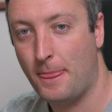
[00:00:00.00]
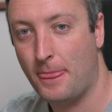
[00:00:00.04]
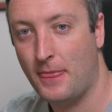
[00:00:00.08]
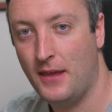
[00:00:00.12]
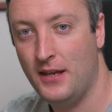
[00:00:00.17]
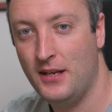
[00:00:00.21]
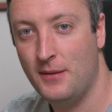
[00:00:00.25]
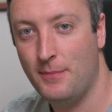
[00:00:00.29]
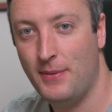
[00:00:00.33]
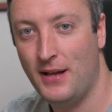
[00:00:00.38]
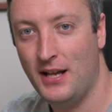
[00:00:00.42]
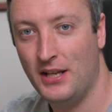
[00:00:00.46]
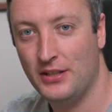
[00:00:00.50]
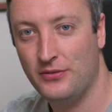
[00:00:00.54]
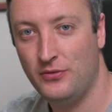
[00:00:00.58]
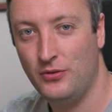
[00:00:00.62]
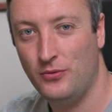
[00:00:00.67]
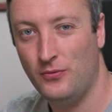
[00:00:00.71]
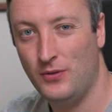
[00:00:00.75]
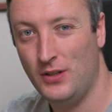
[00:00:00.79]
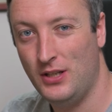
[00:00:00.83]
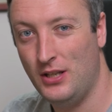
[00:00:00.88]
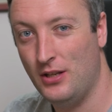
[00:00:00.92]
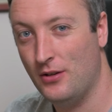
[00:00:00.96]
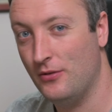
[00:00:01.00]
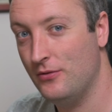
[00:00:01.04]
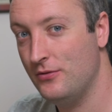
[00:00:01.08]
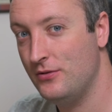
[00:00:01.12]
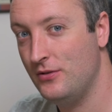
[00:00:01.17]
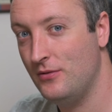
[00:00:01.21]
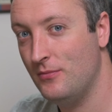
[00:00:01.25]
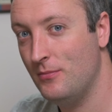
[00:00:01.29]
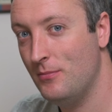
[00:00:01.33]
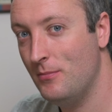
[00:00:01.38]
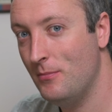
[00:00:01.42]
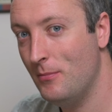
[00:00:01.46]
In the past few videos,
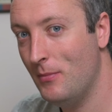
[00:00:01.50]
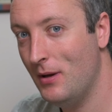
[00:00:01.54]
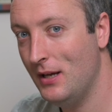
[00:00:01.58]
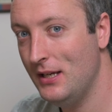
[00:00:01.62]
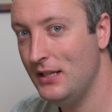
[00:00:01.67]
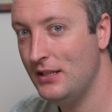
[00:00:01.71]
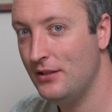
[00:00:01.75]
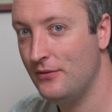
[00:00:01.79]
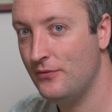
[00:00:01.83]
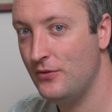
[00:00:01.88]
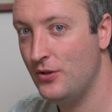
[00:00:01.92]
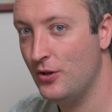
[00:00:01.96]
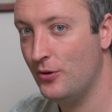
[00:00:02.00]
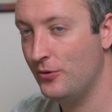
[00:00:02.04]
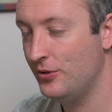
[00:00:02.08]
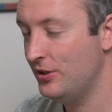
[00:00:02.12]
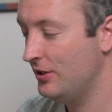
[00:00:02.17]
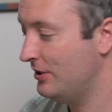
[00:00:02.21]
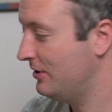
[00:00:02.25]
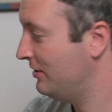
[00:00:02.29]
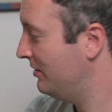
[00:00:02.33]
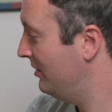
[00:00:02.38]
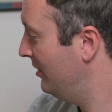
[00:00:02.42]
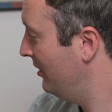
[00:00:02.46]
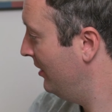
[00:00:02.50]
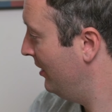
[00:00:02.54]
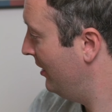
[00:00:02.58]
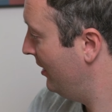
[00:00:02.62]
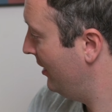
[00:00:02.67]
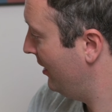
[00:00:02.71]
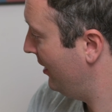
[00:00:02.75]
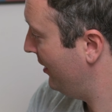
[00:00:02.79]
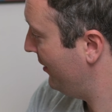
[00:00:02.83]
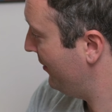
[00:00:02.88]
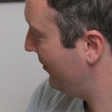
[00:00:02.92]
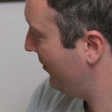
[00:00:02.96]
you might have noticed
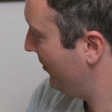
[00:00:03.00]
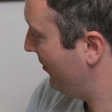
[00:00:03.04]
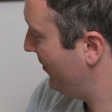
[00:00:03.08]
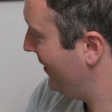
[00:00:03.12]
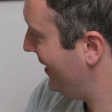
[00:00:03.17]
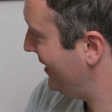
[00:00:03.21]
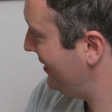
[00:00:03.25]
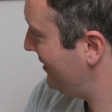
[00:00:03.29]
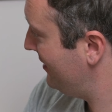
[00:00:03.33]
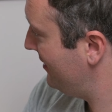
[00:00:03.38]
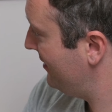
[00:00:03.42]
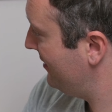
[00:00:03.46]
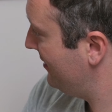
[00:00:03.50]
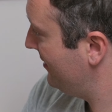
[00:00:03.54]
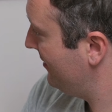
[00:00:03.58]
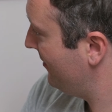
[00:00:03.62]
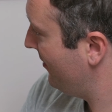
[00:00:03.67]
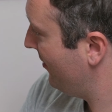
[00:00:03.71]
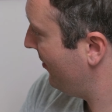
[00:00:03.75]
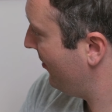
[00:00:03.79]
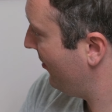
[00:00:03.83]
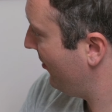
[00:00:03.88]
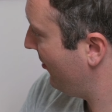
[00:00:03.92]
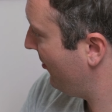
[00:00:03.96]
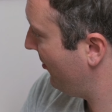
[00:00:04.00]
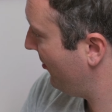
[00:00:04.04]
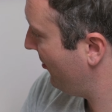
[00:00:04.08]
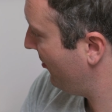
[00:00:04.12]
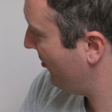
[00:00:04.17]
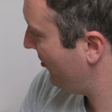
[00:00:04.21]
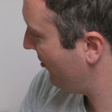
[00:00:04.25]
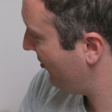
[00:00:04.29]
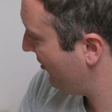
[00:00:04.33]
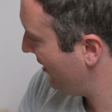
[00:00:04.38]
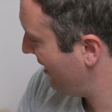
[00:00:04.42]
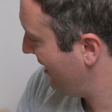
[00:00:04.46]
this
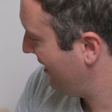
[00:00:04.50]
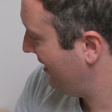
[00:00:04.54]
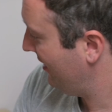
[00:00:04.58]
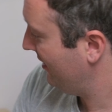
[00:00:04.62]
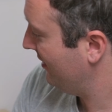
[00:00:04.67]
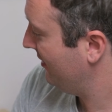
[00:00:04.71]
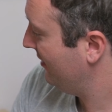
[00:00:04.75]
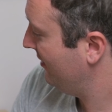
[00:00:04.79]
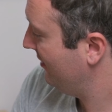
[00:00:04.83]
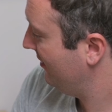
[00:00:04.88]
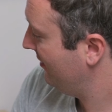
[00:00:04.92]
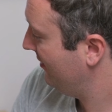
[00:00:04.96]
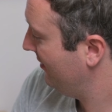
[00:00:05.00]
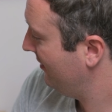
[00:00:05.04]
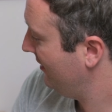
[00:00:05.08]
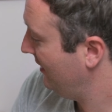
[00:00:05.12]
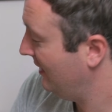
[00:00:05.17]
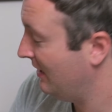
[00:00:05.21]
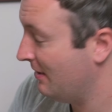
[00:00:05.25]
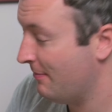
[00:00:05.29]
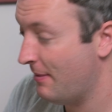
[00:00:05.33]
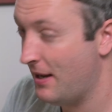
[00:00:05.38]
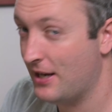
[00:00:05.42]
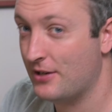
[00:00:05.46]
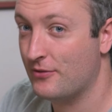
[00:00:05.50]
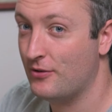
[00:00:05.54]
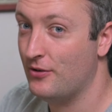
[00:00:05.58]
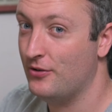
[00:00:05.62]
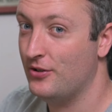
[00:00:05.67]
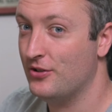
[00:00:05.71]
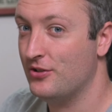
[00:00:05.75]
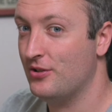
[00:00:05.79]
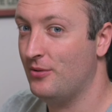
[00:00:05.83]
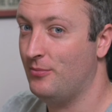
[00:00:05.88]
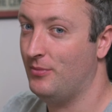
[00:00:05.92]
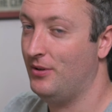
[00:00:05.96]
thing in the background
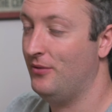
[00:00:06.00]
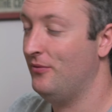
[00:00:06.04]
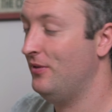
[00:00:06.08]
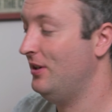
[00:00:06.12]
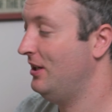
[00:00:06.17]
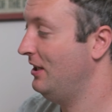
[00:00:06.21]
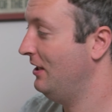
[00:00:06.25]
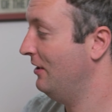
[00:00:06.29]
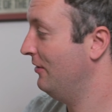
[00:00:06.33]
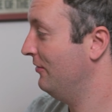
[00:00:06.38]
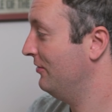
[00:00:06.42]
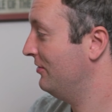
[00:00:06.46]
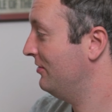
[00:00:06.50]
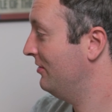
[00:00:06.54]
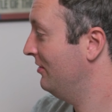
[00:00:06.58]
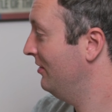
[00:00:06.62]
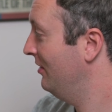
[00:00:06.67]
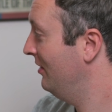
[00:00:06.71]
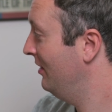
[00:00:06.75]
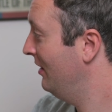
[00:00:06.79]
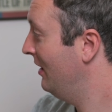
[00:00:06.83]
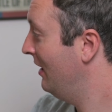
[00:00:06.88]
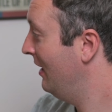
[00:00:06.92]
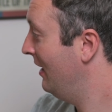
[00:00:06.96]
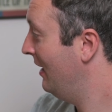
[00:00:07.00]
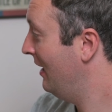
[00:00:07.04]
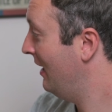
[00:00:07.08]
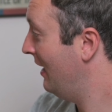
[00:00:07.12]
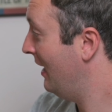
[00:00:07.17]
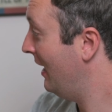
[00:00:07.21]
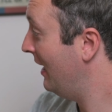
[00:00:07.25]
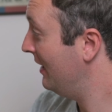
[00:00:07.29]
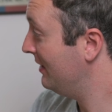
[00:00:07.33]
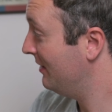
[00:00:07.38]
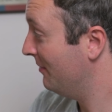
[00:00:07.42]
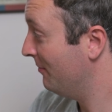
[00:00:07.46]
of some of my videos.
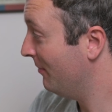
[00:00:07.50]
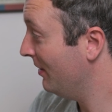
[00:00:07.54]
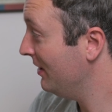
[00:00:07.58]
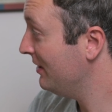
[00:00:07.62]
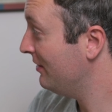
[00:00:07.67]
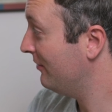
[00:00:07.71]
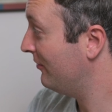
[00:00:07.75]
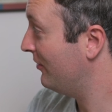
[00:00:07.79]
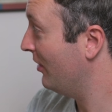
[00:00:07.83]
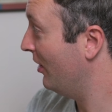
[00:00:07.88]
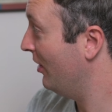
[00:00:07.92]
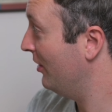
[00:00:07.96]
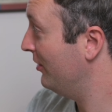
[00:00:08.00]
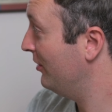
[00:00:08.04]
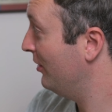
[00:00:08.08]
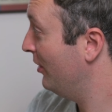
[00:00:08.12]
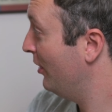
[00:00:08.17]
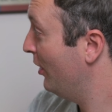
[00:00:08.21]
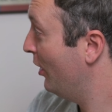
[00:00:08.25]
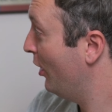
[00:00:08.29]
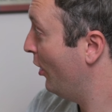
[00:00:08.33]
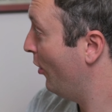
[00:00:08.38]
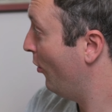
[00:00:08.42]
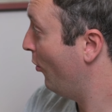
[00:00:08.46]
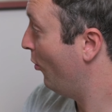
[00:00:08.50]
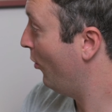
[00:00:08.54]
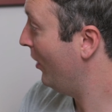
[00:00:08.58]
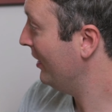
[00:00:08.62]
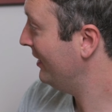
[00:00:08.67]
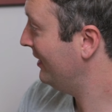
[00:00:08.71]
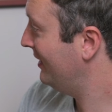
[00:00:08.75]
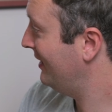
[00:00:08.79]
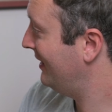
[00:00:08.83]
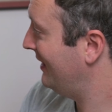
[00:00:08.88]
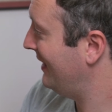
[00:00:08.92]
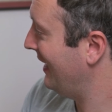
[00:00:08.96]
And you might have gone,
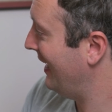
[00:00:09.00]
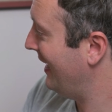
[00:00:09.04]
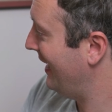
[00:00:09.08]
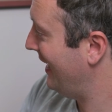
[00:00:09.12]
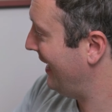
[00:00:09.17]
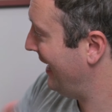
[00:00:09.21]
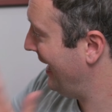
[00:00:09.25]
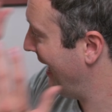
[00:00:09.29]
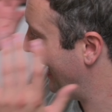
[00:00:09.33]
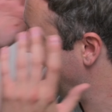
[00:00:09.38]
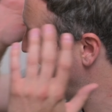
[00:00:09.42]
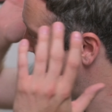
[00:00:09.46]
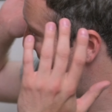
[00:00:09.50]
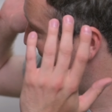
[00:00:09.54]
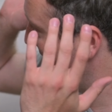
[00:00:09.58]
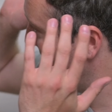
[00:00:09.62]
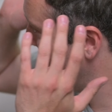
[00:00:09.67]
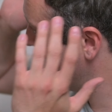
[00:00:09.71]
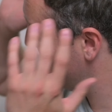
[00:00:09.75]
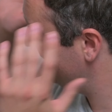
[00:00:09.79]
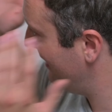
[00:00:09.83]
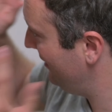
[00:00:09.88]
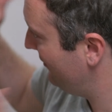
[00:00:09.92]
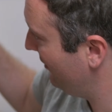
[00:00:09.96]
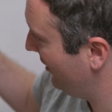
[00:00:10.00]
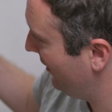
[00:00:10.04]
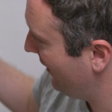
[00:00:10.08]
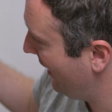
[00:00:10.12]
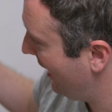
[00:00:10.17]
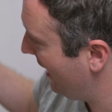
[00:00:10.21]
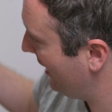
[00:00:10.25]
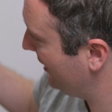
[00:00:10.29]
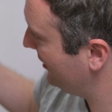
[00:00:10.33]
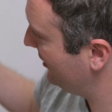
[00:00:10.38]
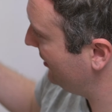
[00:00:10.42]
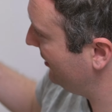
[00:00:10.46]
what the hell is even
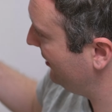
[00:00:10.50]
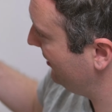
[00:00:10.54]
that?